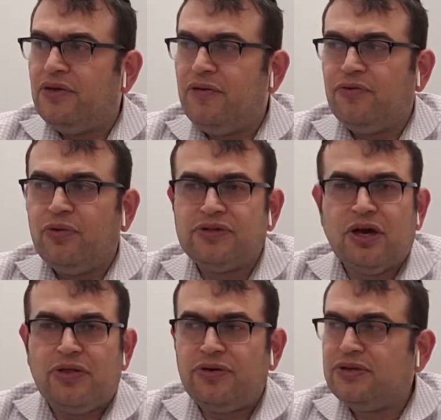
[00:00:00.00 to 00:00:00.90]
to influence
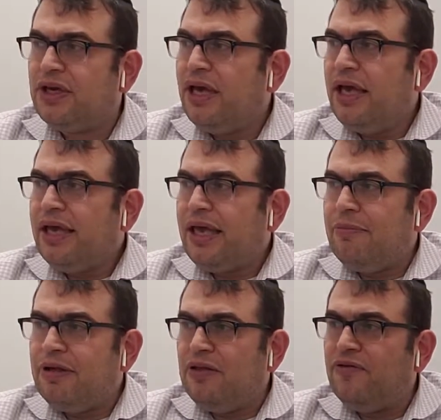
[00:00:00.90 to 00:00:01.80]
others can
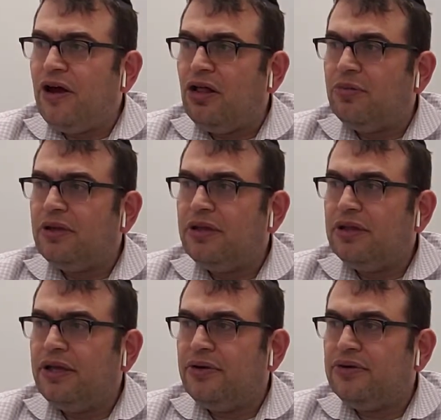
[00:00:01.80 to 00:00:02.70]
be developed.
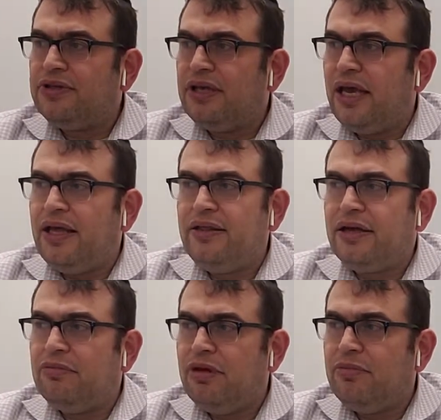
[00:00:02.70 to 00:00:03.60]
Leaders gain the
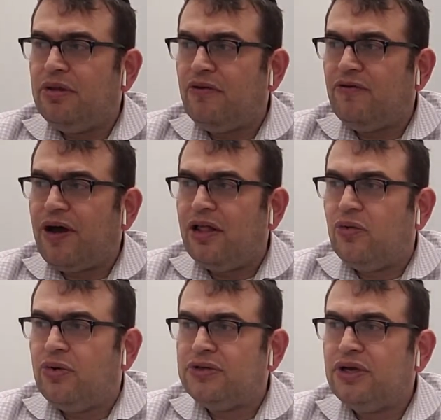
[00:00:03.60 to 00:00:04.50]
commitment of
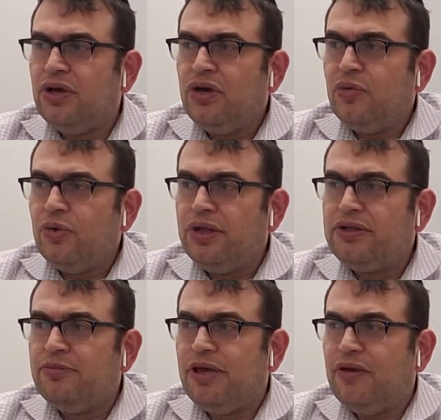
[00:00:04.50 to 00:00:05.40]
followers willing
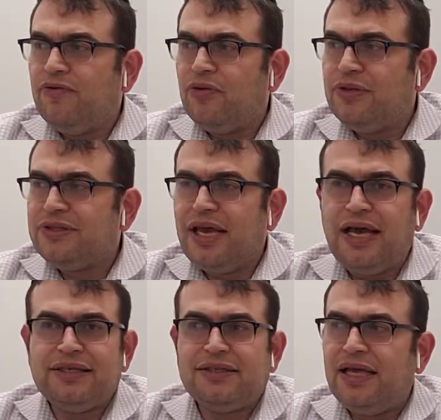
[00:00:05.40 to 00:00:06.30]
to be influenced
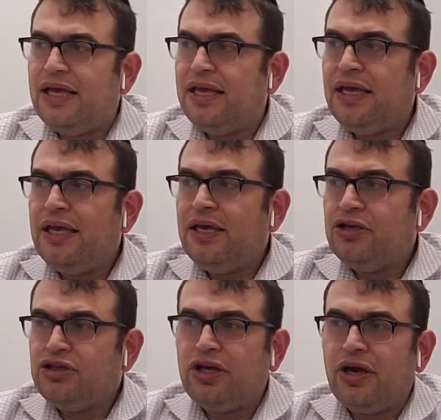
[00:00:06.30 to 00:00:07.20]
as they
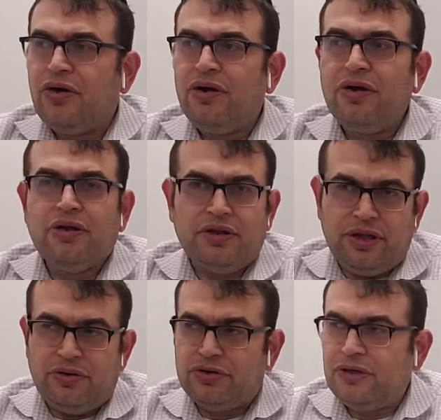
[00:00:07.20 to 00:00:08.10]
share
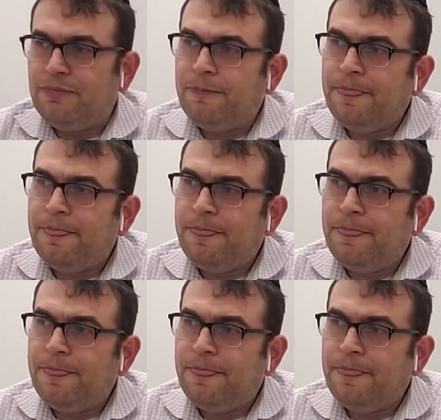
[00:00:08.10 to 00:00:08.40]
leadership.